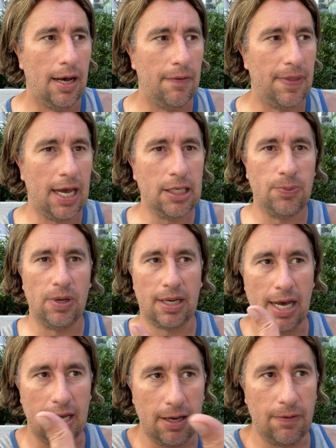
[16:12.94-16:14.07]
That's what
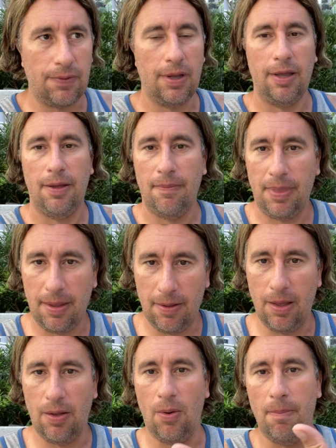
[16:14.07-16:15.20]
kind of
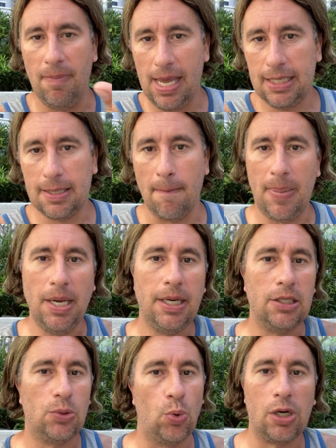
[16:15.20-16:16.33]
makes
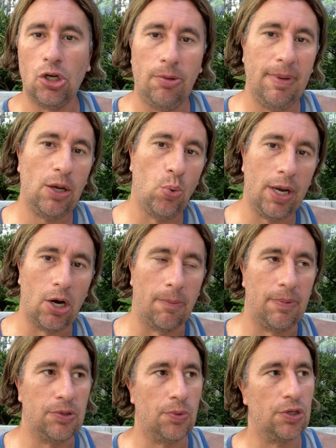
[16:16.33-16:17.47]
abundance work a little bit quicker,
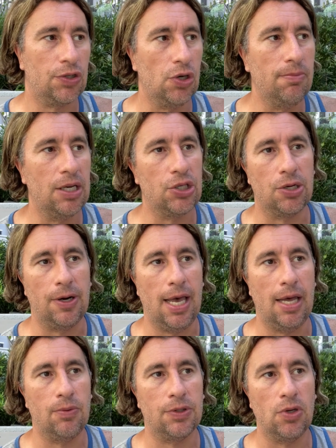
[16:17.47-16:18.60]
because we're so much in our
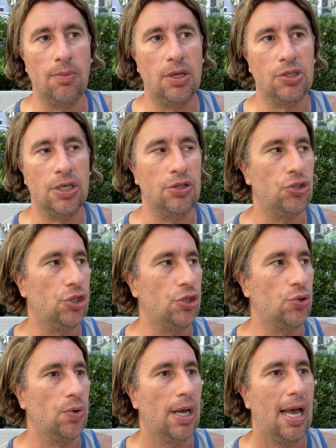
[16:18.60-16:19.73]
head. We're so much
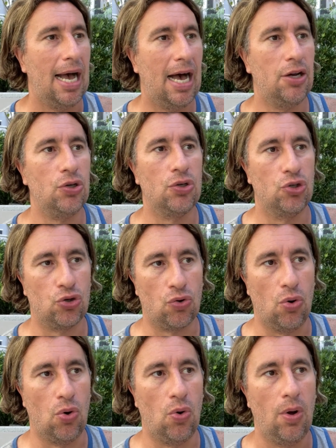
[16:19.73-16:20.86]
into how to
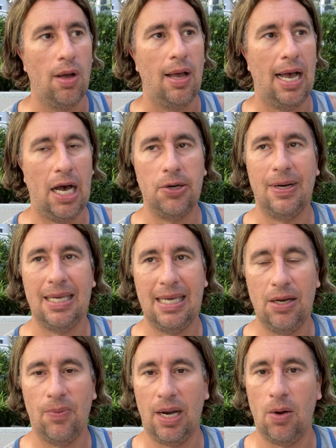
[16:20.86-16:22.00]
control, how do I
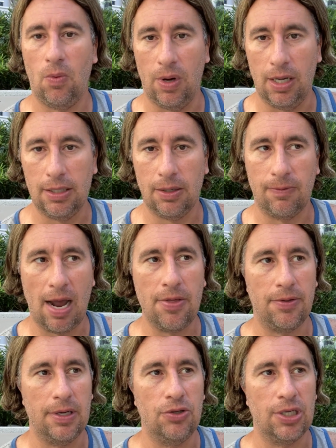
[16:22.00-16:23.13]
get what I want, rather
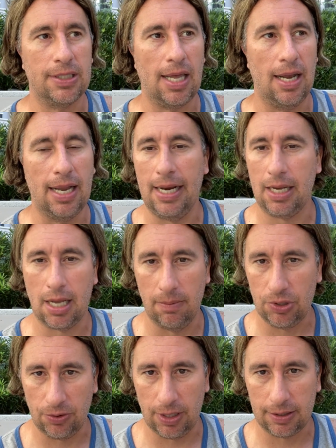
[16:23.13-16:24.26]
than just let it come
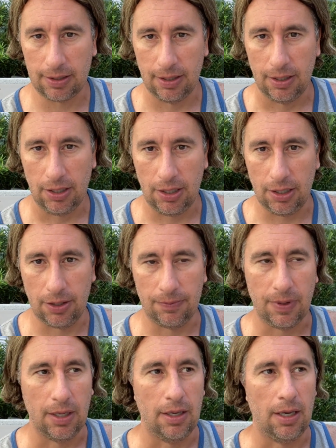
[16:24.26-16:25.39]
to us, you know?
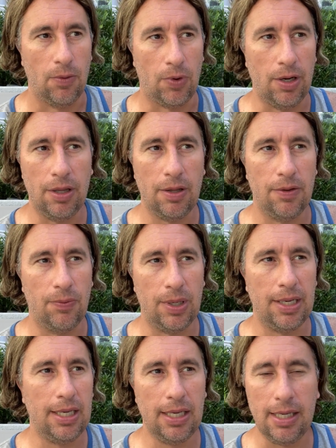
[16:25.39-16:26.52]
And one of
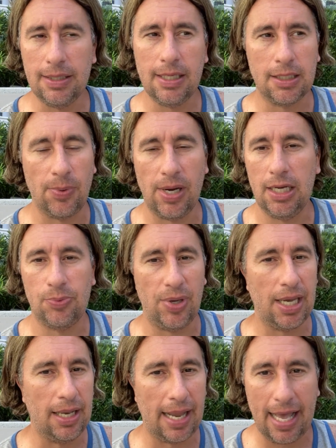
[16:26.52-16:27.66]
the easiest ways we
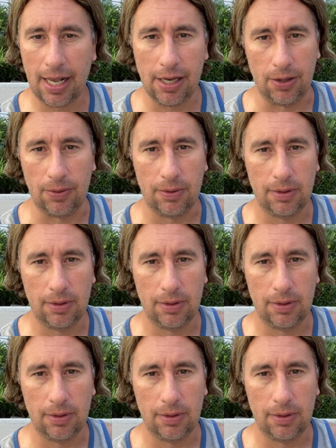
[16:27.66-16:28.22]
can let go